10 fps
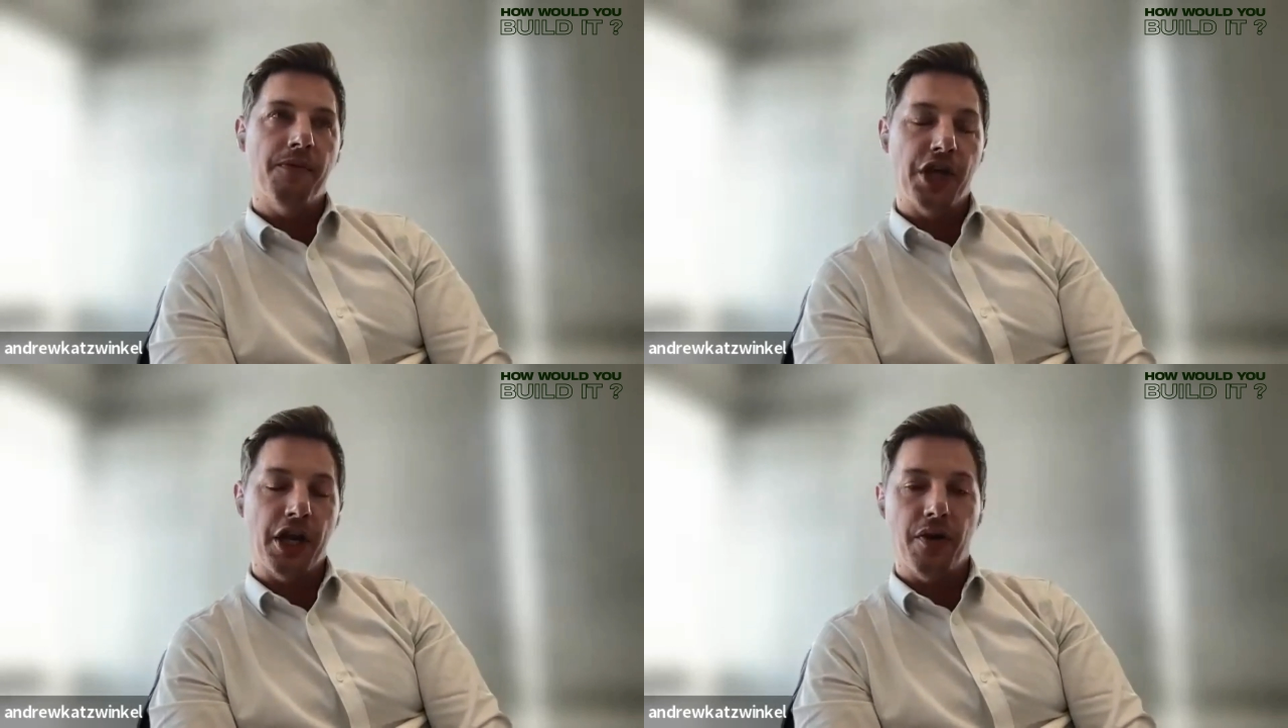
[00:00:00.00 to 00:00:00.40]

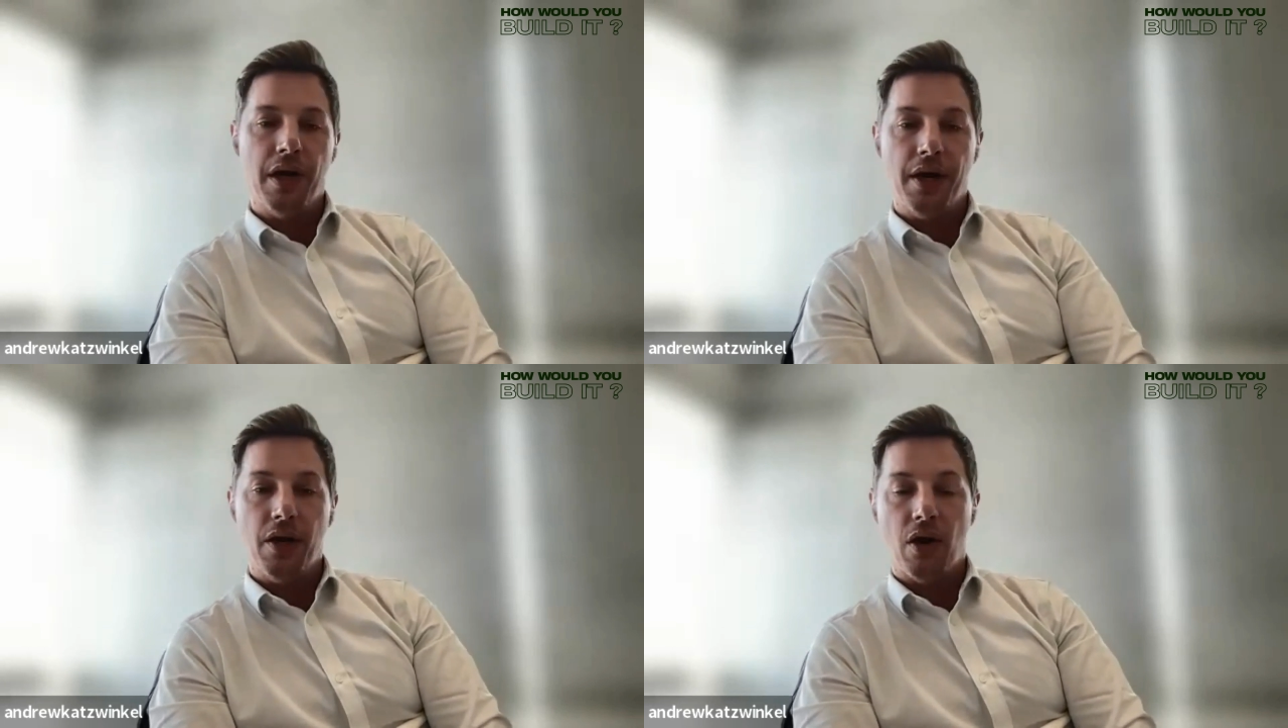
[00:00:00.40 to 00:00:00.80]

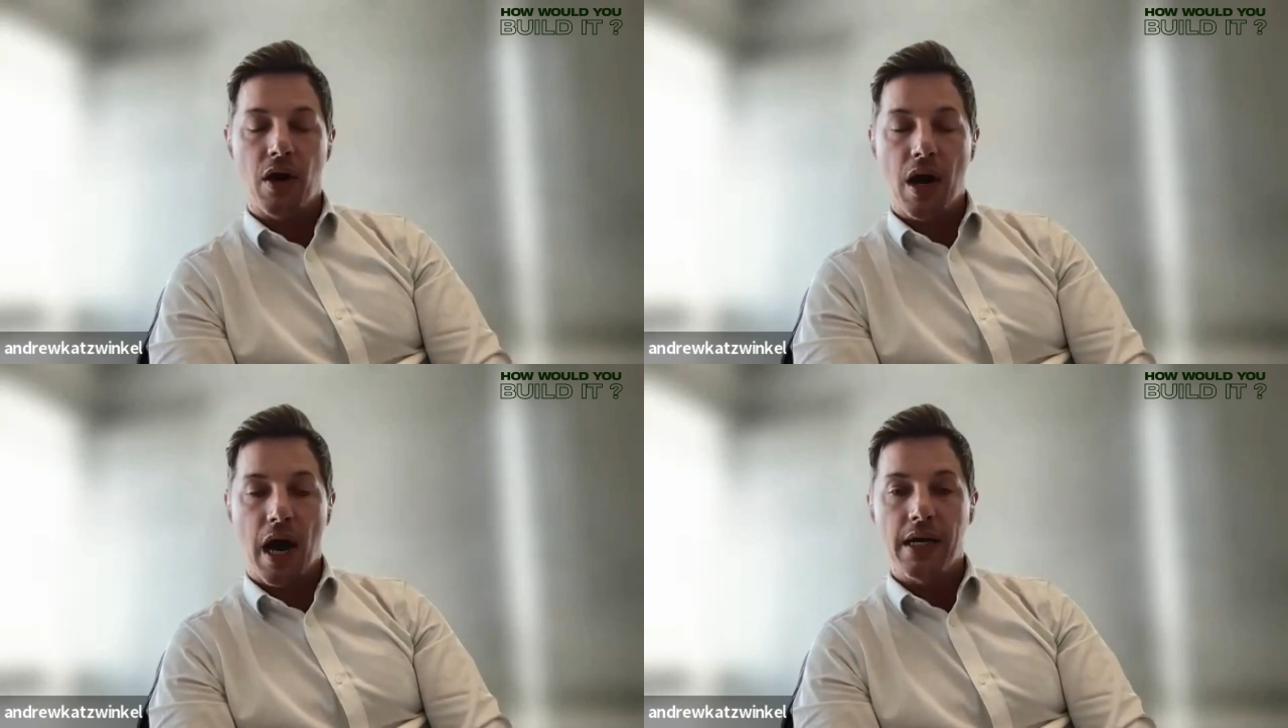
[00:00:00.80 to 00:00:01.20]
generally,
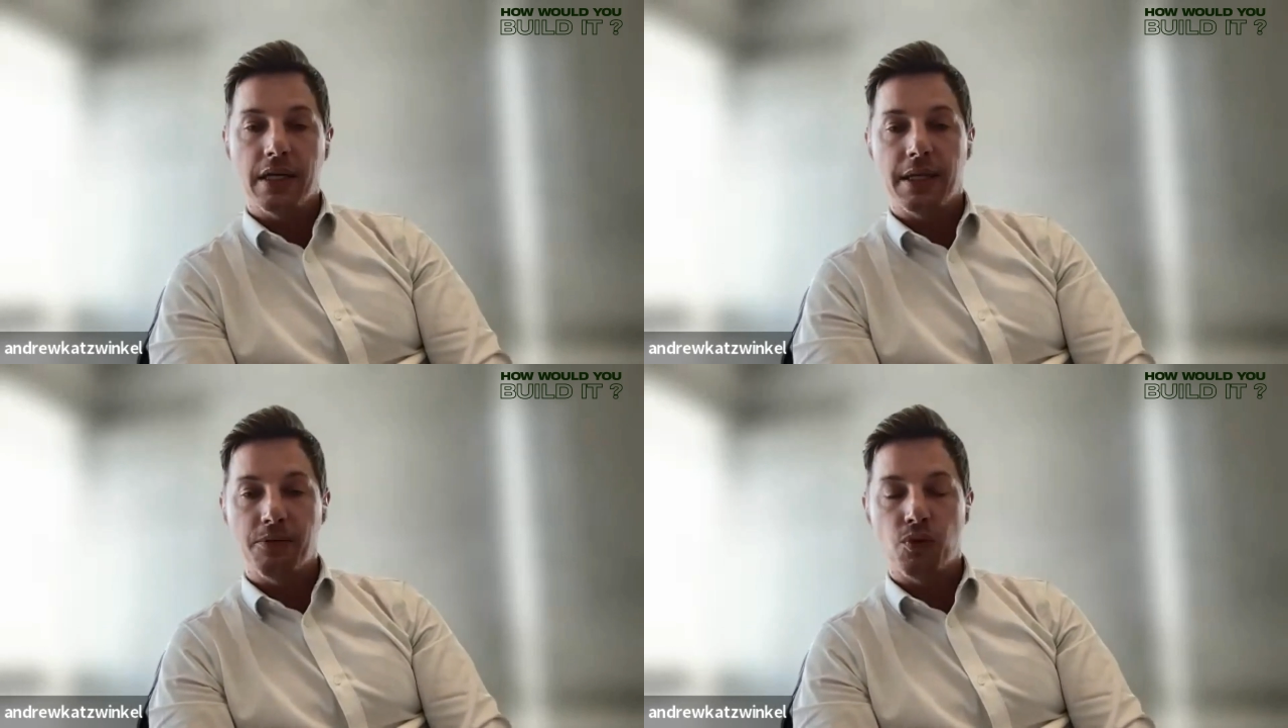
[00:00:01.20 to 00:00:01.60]

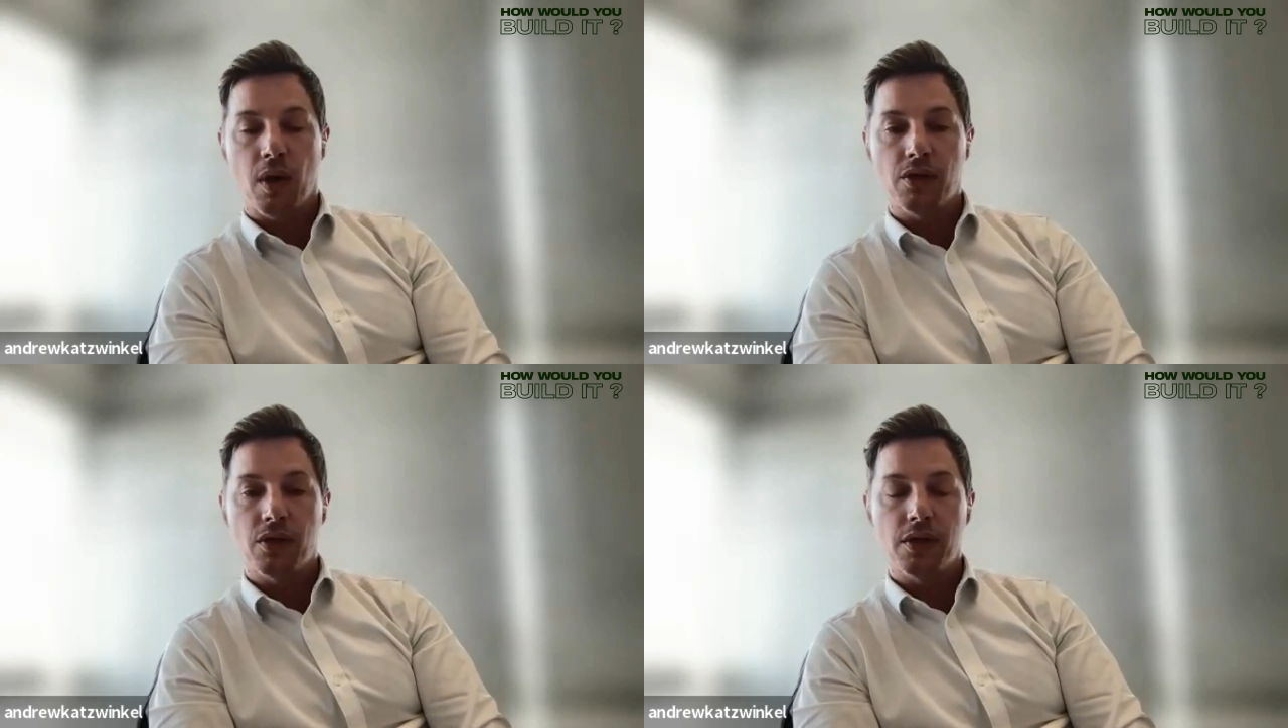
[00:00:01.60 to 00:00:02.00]
LSM's
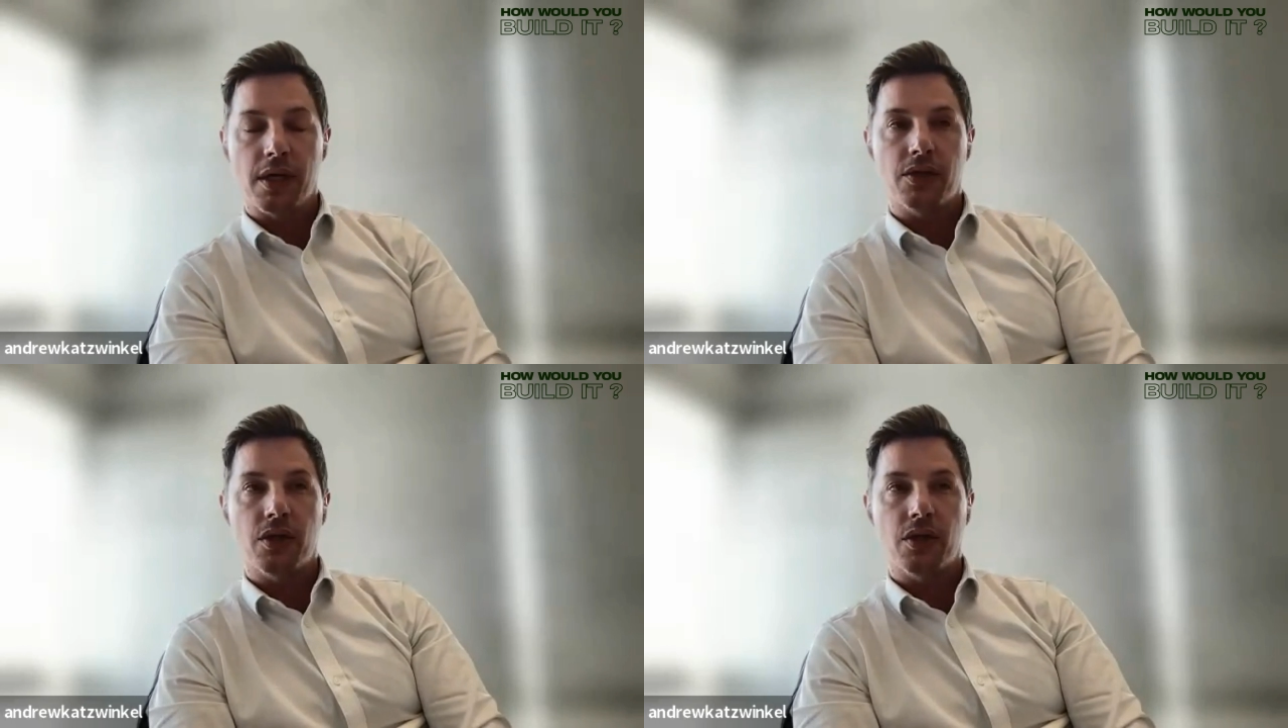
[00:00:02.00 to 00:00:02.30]
1 to 6.